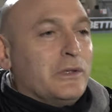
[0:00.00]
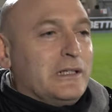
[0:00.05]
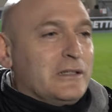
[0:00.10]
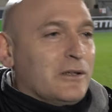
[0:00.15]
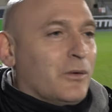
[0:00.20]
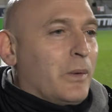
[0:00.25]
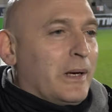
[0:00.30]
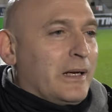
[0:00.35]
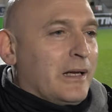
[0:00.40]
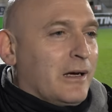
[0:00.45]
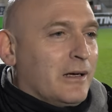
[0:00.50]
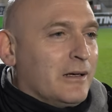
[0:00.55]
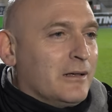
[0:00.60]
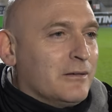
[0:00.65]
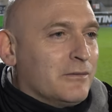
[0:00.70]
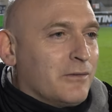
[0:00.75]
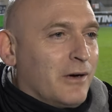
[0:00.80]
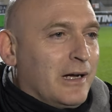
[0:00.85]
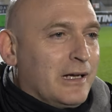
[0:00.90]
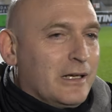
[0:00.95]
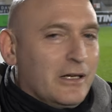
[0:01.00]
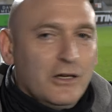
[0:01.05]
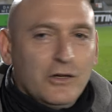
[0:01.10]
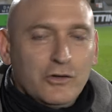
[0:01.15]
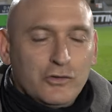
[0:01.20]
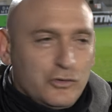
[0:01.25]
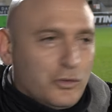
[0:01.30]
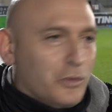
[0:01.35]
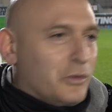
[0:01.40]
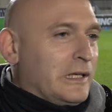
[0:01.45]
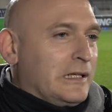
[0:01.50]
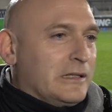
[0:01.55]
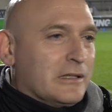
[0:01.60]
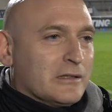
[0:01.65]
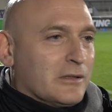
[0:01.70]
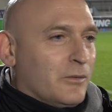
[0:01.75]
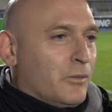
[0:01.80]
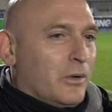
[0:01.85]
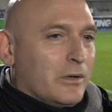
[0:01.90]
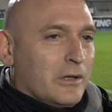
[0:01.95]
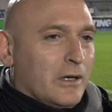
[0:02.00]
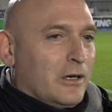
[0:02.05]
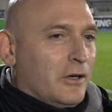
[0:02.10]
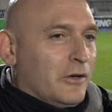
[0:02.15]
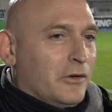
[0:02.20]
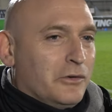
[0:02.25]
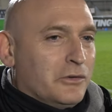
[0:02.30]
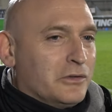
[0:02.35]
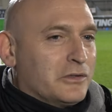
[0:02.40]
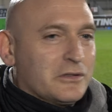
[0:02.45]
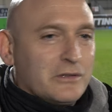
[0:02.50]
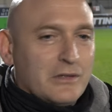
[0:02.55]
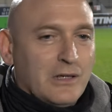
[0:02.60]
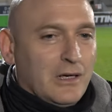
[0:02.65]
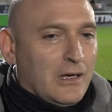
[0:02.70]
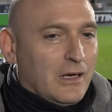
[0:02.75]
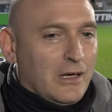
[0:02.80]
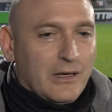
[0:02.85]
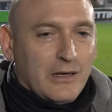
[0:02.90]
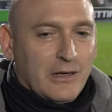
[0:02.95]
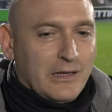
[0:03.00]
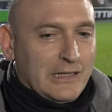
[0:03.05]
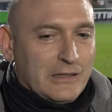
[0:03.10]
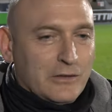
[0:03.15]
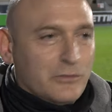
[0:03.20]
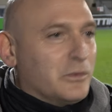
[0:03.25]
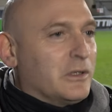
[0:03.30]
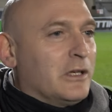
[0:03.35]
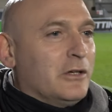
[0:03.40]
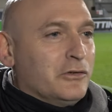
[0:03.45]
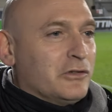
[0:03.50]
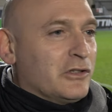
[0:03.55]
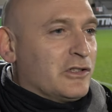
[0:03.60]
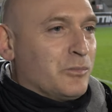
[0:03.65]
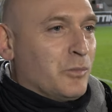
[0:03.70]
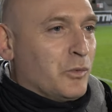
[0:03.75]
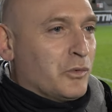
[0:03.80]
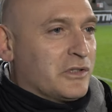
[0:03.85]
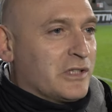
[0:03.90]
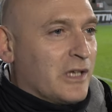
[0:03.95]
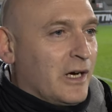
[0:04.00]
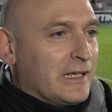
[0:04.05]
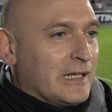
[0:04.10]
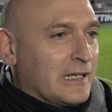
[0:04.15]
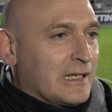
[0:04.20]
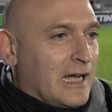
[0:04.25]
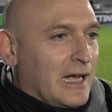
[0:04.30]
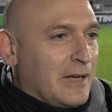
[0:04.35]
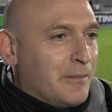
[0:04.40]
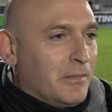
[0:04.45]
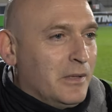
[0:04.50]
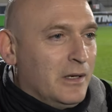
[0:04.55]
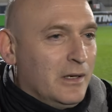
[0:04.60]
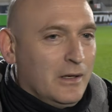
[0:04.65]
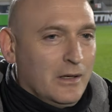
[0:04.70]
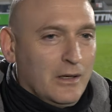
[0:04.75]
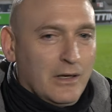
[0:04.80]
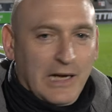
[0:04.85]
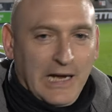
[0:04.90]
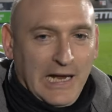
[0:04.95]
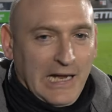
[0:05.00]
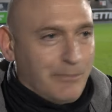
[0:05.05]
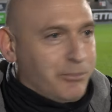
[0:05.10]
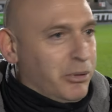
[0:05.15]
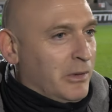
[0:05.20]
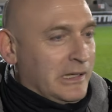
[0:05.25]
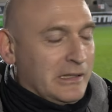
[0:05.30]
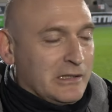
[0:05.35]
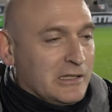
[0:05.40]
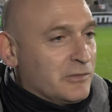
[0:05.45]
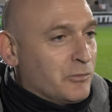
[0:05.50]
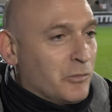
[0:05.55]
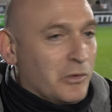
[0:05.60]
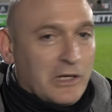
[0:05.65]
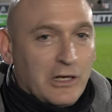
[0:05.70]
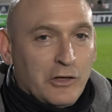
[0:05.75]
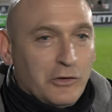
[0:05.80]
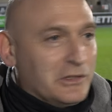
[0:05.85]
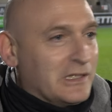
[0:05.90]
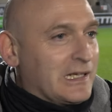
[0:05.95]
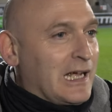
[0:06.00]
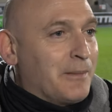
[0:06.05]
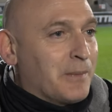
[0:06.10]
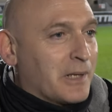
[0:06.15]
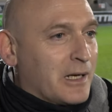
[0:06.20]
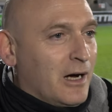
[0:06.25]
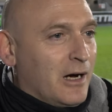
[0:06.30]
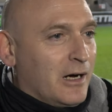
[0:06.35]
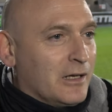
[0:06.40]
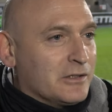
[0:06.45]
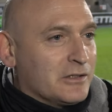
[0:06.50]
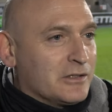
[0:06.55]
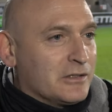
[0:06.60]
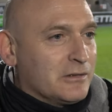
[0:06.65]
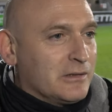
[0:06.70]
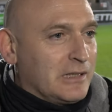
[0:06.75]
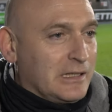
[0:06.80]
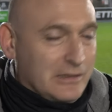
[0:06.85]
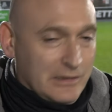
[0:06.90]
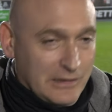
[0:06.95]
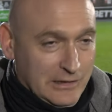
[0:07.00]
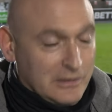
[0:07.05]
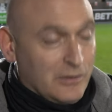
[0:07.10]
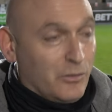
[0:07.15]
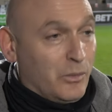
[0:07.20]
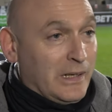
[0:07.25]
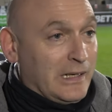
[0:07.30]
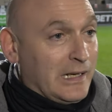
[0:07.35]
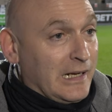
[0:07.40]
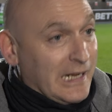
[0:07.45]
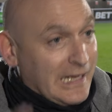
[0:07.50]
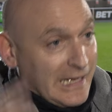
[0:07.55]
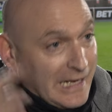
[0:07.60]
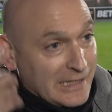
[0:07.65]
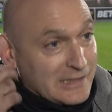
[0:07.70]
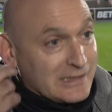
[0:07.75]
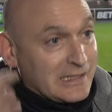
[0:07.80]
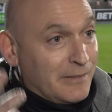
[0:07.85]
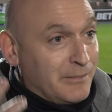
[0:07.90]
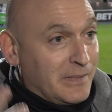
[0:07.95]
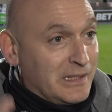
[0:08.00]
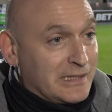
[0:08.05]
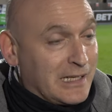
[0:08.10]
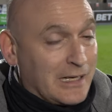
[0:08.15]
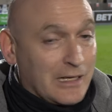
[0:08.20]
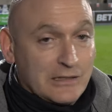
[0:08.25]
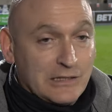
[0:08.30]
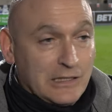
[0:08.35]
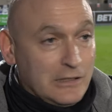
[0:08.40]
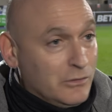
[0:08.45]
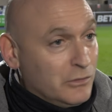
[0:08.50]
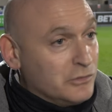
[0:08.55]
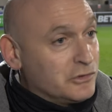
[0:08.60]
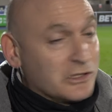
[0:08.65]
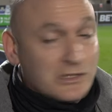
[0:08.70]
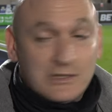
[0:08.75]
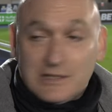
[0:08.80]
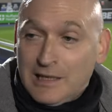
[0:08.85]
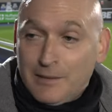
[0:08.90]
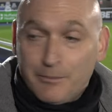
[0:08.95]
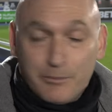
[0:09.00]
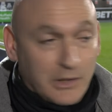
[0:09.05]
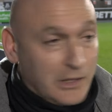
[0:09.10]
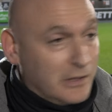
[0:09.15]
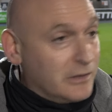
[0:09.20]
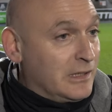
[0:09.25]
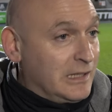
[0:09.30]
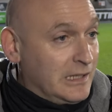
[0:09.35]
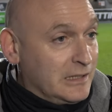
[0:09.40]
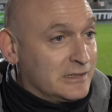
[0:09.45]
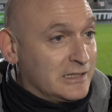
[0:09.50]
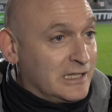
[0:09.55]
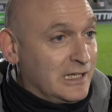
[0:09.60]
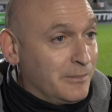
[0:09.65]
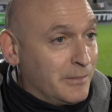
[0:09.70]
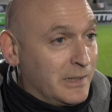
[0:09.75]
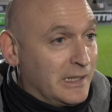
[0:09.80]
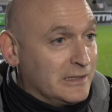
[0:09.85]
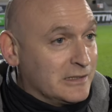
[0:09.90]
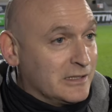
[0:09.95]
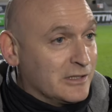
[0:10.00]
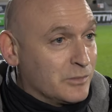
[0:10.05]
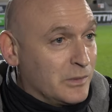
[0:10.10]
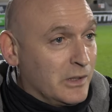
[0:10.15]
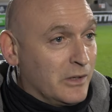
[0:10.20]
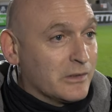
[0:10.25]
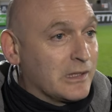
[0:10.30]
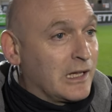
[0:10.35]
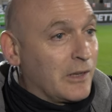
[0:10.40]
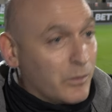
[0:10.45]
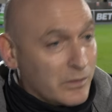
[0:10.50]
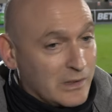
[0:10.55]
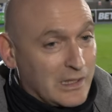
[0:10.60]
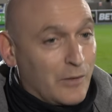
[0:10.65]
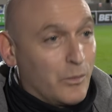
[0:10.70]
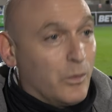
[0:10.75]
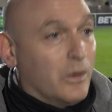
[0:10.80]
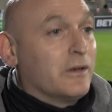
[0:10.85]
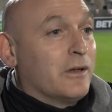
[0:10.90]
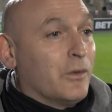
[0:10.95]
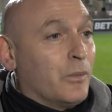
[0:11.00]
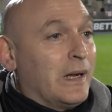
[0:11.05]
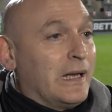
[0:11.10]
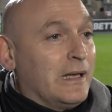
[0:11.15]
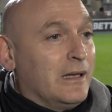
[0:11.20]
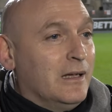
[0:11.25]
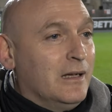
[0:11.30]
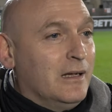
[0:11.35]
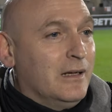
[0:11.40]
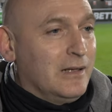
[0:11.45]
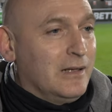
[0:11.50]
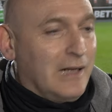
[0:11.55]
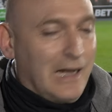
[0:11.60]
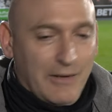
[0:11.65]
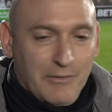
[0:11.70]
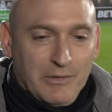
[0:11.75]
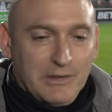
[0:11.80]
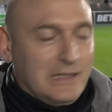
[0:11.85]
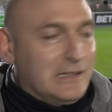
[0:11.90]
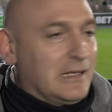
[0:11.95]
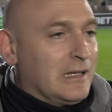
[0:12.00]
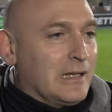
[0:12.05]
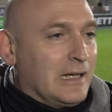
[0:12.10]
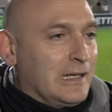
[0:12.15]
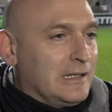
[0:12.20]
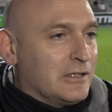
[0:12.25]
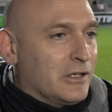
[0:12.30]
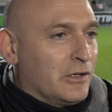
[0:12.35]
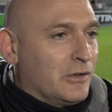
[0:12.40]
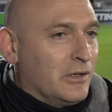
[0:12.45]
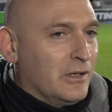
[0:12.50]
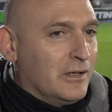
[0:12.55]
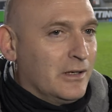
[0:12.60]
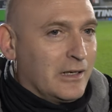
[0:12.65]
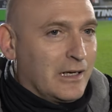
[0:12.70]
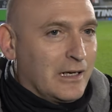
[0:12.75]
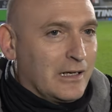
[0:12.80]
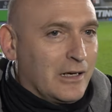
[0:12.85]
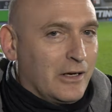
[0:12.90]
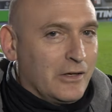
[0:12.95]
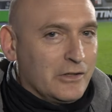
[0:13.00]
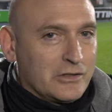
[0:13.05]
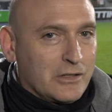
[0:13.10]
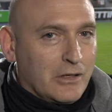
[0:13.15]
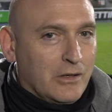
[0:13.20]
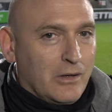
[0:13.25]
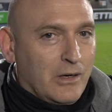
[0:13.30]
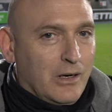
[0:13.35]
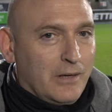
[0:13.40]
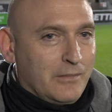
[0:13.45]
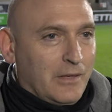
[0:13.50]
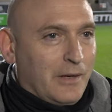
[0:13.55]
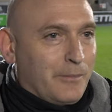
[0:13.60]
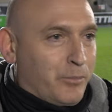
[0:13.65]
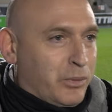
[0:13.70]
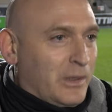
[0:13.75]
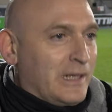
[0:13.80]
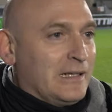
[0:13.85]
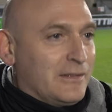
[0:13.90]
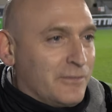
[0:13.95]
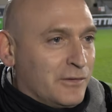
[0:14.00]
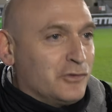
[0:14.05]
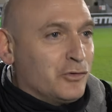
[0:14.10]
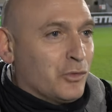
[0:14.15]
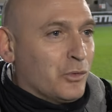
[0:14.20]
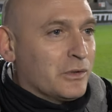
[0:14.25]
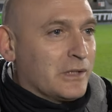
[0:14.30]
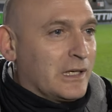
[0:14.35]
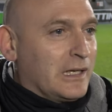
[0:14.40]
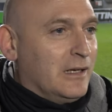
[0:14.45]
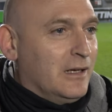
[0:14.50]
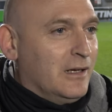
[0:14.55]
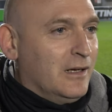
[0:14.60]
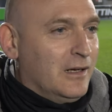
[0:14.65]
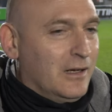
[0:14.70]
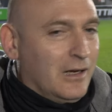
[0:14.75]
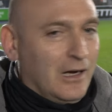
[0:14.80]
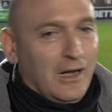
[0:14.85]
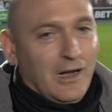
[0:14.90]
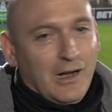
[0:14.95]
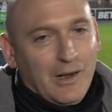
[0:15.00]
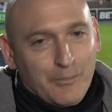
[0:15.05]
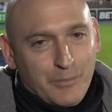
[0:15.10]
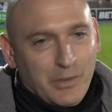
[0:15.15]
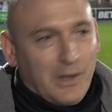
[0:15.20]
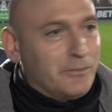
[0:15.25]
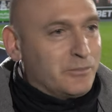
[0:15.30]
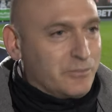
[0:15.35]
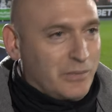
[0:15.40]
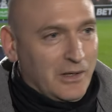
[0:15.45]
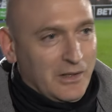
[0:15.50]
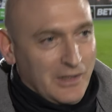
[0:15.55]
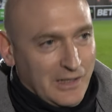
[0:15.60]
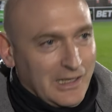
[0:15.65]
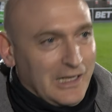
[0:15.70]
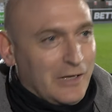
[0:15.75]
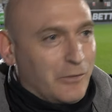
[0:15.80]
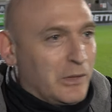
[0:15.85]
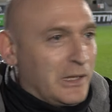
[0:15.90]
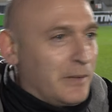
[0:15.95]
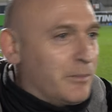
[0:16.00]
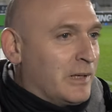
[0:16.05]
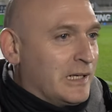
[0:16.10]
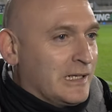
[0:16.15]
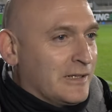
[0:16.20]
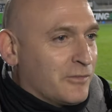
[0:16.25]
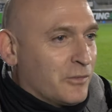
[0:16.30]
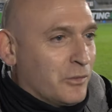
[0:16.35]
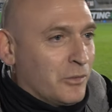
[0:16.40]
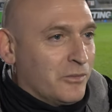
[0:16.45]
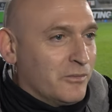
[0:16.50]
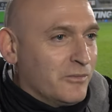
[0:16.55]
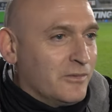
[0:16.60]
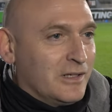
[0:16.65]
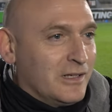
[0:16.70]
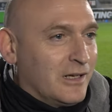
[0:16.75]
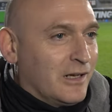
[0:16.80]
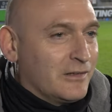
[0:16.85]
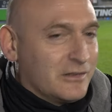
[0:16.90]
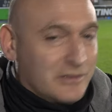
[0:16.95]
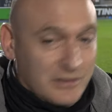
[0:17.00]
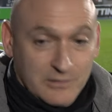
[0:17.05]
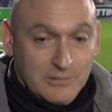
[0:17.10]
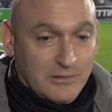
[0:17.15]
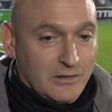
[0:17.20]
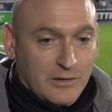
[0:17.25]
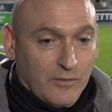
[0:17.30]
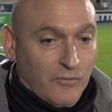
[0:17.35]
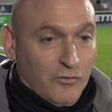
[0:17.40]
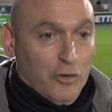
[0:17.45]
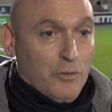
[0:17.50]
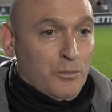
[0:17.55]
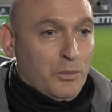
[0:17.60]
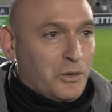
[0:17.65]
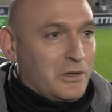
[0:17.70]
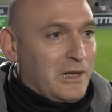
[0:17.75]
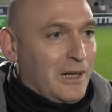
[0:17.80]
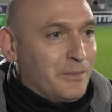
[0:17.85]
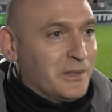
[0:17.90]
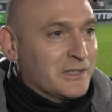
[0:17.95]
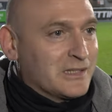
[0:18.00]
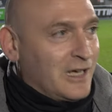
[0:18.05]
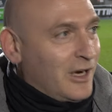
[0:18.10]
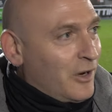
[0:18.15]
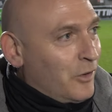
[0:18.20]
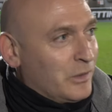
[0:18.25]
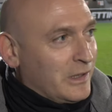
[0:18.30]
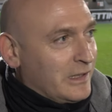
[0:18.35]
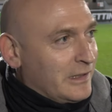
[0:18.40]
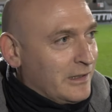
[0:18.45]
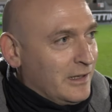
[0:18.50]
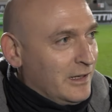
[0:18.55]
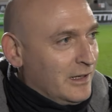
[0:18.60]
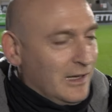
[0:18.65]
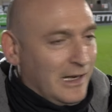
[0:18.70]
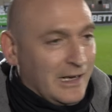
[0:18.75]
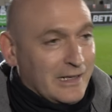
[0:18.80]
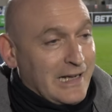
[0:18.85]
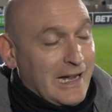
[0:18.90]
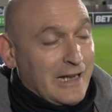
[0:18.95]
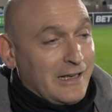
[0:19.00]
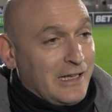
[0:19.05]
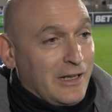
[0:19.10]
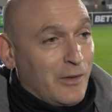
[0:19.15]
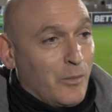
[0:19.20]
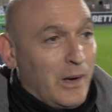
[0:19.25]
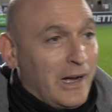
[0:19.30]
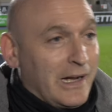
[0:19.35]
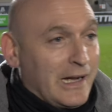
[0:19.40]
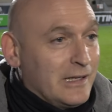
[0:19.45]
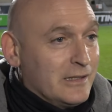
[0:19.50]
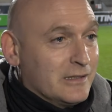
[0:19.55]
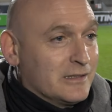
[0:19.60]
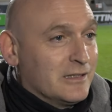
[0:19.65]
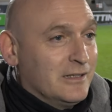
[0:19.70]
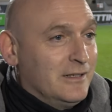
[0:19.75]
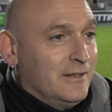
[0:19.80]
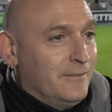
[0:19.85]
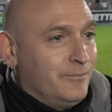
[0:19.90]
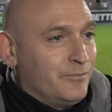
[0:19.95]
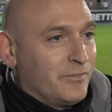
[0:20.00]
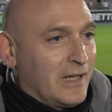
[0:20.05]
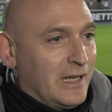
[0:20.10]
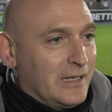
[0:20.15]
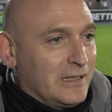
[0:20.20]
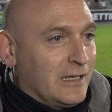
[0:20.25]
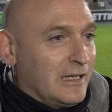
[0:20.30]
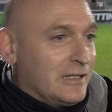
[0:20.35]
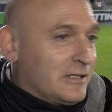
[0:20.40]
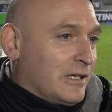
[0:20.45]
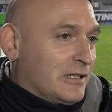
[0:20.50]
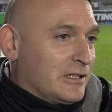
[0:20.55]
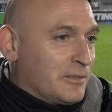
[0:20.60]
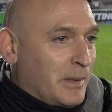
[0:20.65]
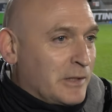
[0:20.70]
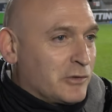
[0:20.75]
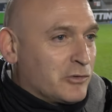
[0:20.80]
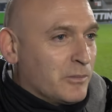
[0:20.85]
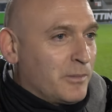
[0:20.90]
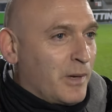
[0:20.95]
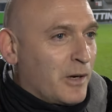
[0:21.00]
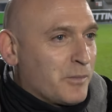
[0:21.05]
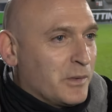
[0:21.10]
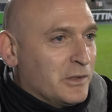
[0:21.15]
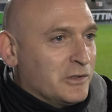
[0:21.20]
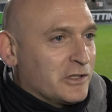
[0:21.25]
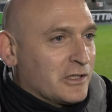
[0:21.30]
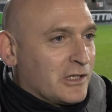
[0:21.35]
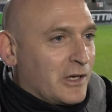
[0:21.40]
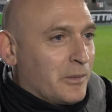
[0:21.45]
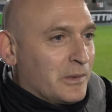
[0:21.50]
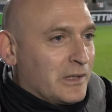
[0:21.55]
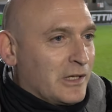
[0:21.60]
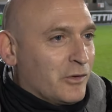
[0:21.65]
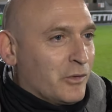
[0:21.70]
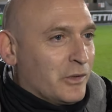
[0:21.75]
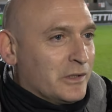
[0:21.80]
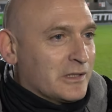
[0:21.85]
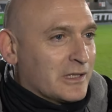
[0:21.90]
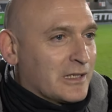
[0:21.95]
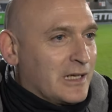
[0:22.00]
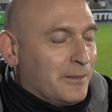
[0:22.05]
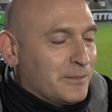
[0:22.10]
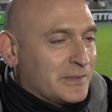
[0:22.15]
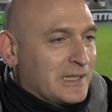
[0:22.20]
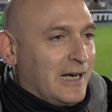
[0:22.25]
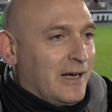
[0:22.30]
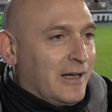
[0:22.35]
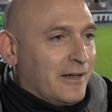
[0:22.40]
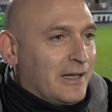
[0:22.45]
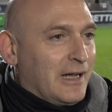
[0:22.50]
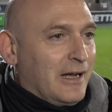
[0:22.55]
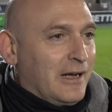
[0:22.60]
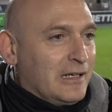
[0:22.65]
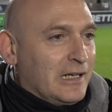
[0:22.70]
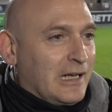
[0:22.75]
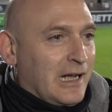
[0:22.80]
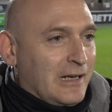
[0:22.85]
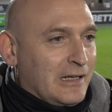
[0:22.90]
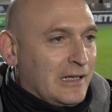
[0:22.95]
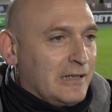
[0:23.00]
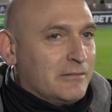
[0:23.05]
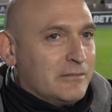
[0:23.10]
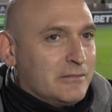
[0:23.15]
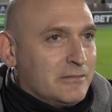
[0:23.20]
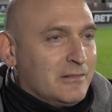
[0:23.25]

a winner, yeah. Right? Geordie doesn't want to lose. He doesn't want to lose a small-sided game. He probably doesn't want to lose a game of cards. He's a winner. He has that mentality. Not just him, but his teammates as well. They want to win everything that they do. You know, so I'm pleased for Geordie, but I'm equally pleased for, you know, the football club as a whole. And again, the away end. It's a special moment, you know, with the noise that comes out of there and the